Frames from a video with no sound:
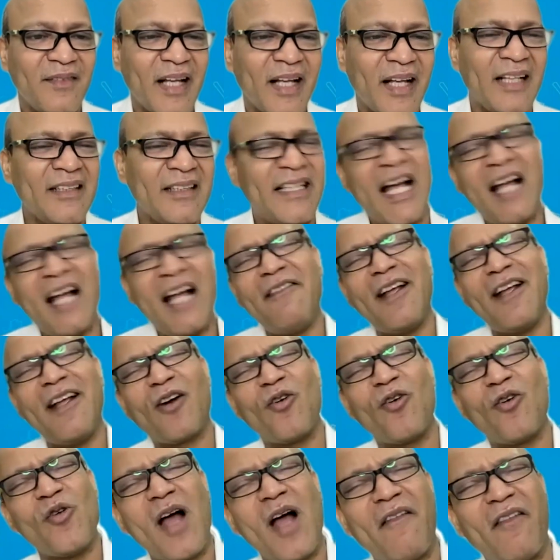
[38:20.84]
And there we are
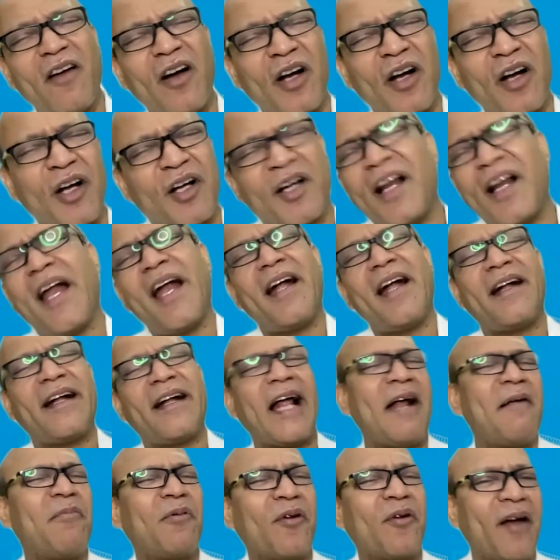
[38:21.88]
going to have a great
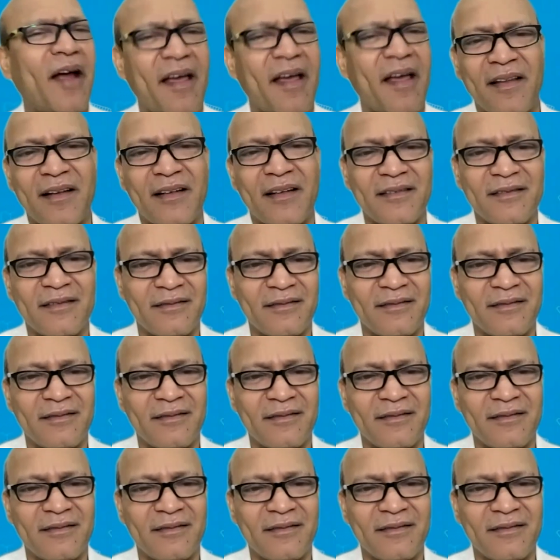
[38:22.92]
time together.